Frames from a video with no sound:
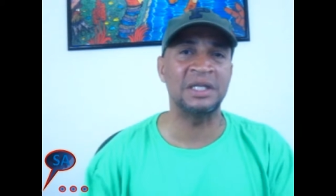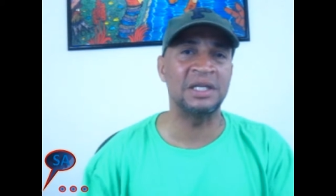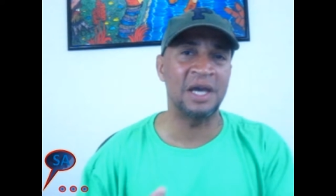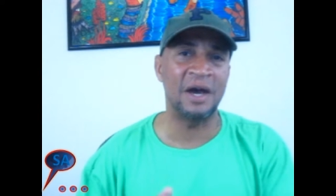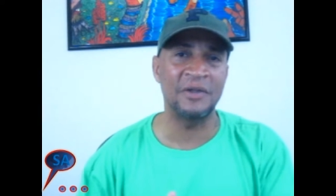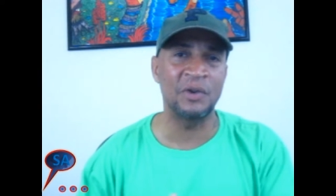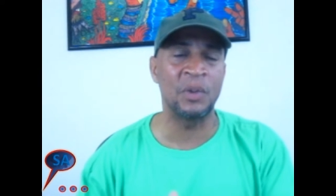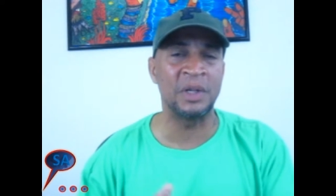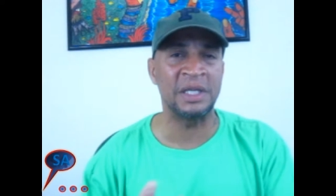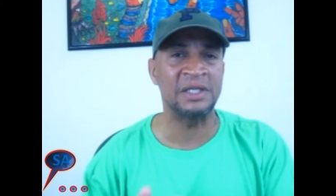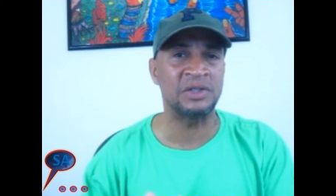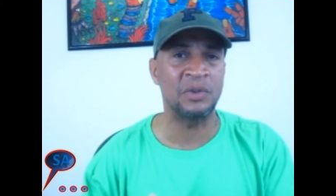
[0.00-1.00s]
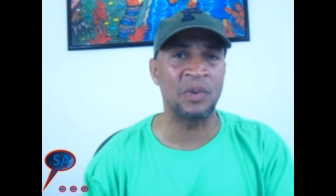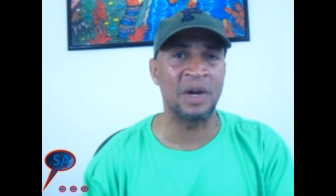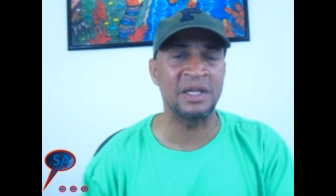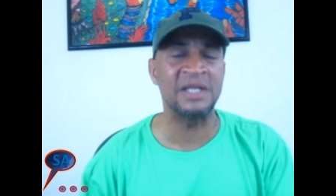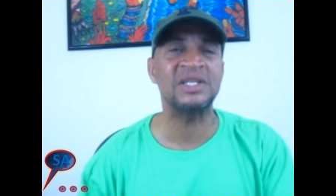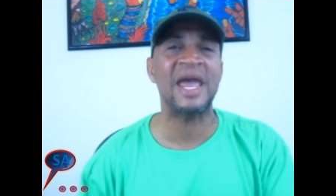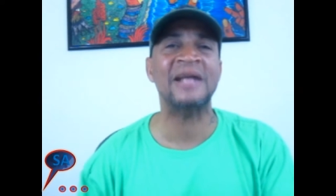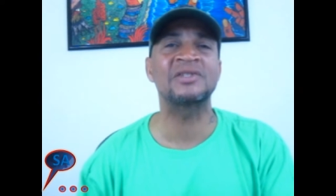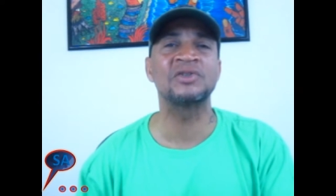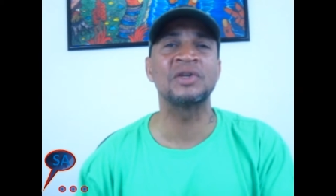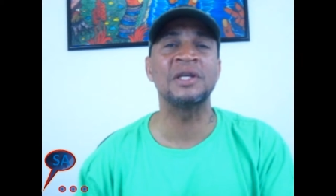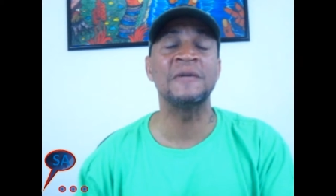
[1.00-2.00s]
and the other one is the one that's
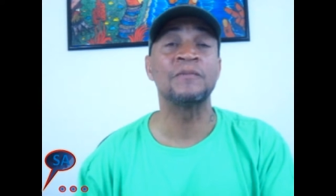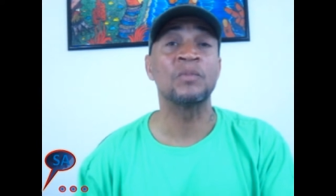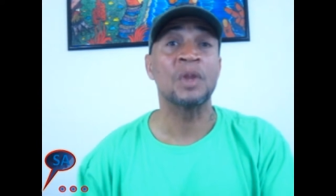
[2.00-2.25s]
actually